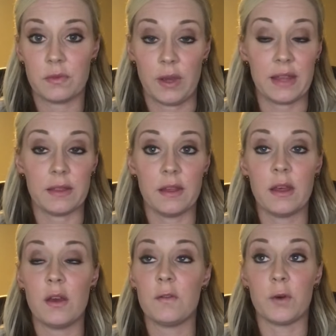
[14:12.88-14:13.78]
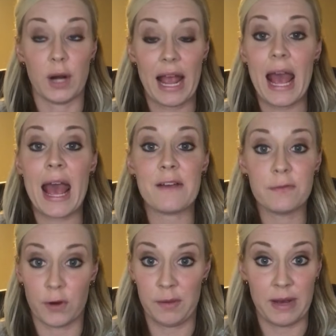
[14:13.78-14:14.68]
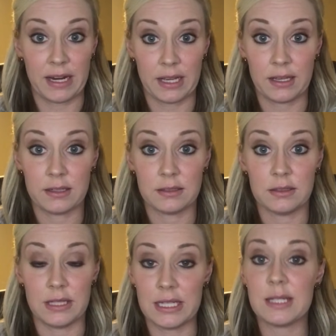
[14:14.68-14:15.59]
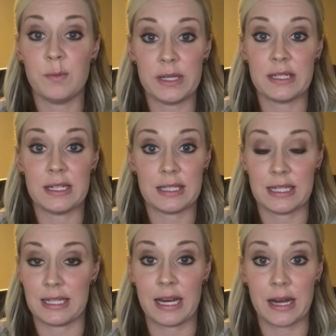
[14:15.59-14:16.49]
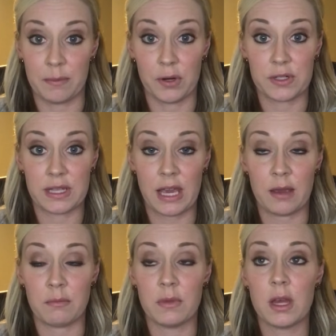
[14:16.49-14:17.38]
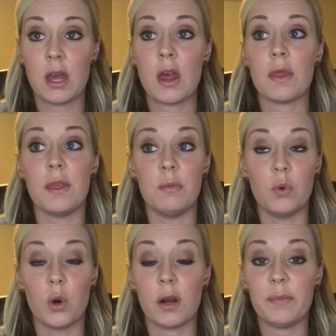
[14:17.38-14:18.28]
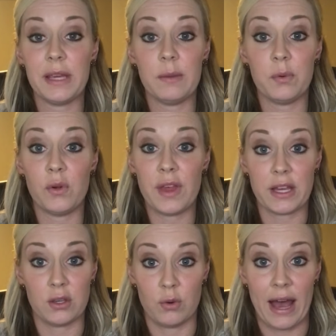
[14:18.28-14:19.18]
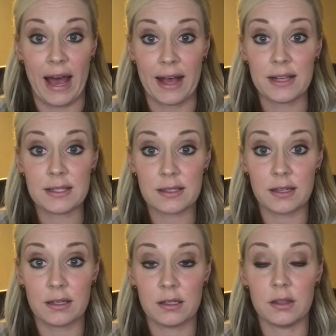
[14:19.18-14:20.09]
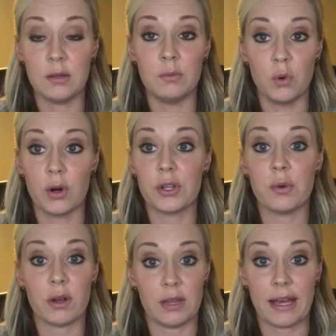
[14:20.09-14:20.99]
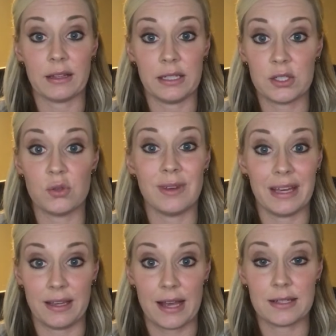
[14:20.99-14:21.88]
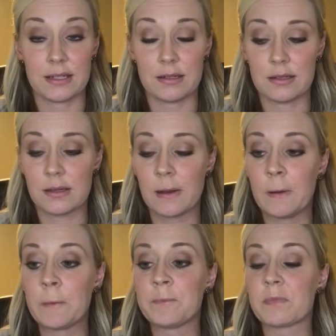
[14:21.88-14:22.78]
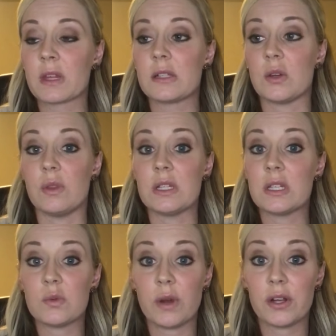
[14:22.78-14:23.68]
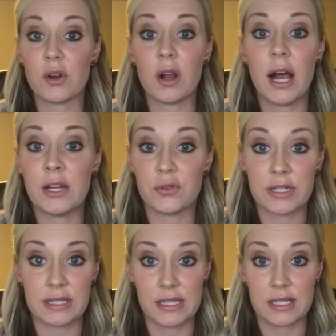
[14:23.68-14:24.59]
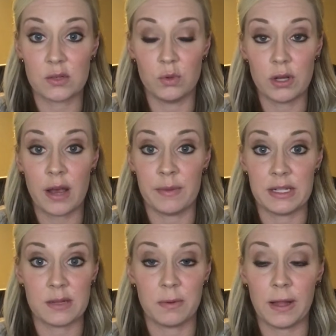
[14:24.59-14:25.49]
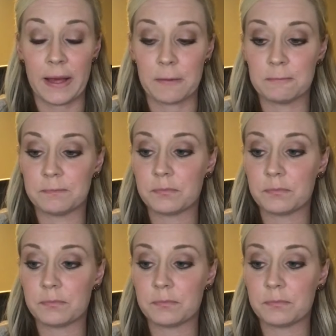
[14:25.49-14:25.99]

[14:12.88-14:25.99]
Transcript: Okay, for everybody, this business is a numbers game. The more people that you ask, the more you are likely to get yeses. So this is where your hundreds list will come into play.